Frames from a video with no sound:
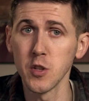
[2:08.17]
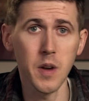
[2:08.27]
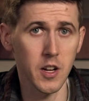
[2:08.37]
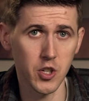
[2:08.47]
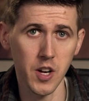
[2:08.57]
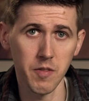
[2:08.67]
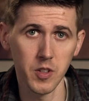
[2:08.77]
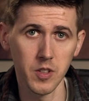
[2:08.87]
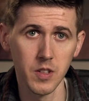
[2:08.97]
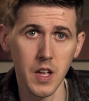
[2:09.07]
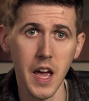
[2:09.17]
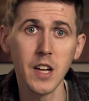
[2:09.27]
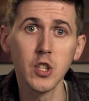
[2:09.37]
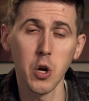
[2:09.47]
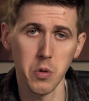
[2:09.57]
do not shuffle,
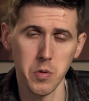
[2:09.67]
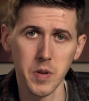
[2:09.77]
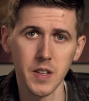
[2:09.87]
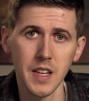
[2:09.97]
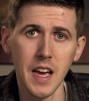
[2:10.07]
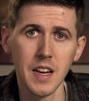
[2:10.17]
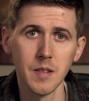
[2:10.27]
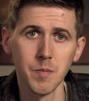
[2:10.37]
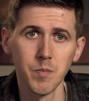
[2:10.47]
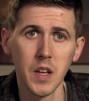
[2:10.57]
and go through it again.